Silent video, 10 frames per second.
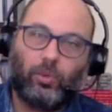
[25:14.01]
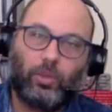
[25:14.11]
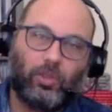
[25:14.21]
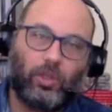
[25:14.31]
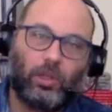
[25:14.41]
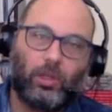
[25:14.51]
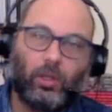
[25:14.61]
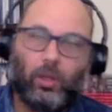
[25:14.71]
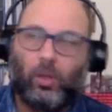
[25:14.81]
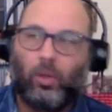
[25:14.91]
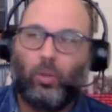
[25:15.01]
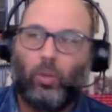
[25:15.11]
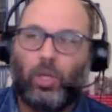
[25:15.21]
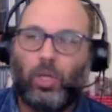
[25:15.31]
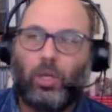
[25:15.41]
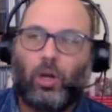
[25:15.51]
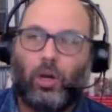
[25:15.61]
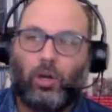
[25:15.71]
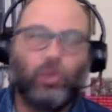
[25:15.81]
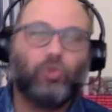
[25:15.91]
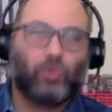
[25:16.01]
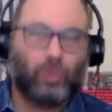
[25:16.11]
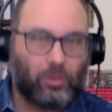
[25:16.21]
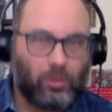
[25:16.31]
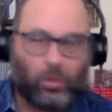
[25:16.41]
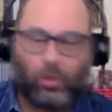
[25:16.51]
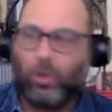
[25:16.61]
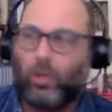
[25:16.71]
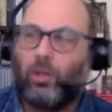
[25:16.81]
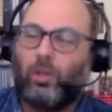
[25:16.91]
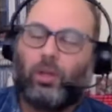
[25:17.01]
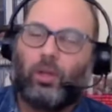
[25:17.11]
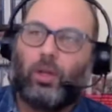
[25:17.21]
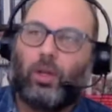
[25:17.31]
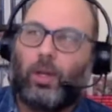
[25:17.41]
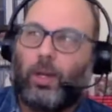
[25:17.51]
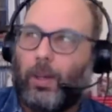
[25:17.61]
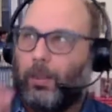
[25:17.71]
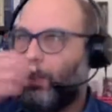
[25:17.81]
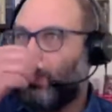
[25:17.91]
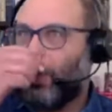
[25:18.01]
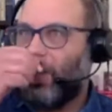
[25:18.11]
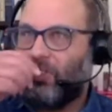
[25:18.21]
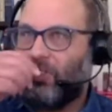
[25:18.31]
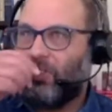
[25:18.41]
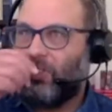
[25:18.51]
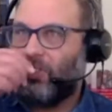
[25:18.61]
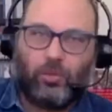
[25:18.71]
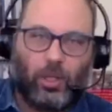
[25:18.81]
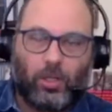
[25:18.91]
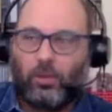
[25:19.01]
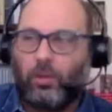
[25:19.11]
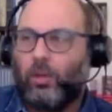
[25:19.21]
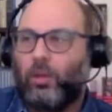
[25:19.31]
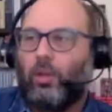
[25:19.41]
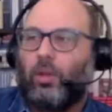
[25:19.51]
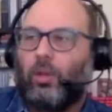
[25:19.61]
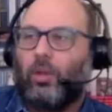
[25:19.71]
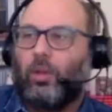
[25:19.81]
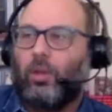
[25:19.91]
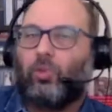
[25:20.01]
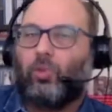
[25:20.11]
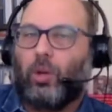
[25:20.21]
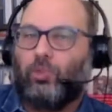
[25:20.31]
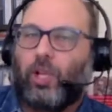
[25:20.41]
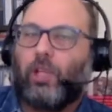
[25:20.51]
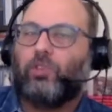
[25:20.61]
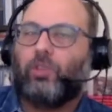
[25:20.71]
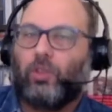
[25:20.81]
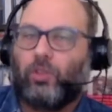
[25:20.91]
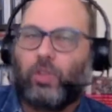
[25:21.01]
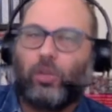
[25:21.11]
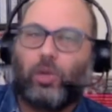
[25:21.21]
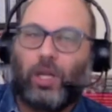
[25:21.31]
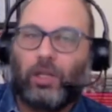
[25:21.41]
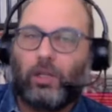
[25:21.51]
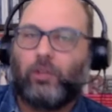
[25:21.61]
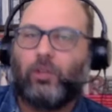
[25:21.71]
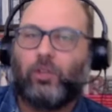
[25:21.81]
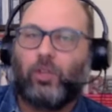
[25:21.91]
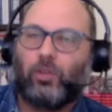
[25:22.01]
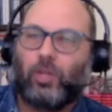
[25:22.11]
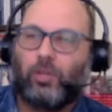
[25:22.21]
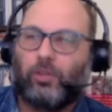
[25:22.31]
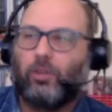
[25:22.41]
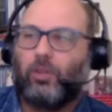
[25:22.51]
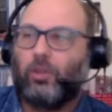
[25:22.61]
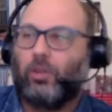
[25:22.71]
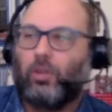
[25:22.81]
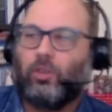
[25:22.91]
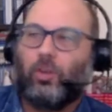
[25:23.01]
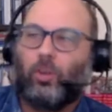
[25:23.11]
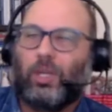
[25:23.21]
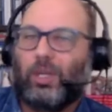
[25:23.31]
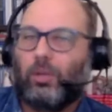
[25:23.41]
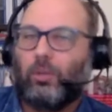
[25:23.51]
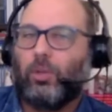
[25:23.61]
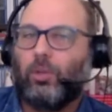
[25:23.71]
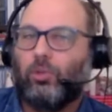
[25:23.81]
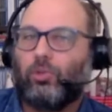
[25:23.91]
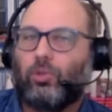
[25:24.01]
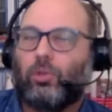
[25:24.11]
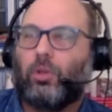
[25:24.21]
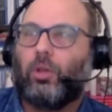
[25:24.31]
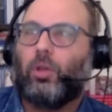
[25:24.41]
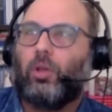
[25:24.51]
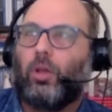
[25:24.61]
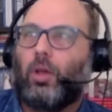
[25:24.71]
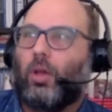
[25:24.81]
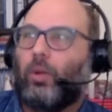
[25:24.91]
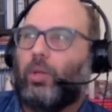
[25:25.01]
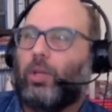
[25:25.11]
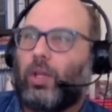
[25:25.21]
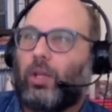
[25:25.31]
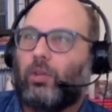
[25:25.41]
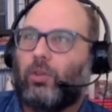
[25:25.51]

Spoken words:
Basically, we are neutral or bystanders, right? And this is where I'm challenging psychoanalysts and psychoanalysis here, is that we can't be neutral. We can't.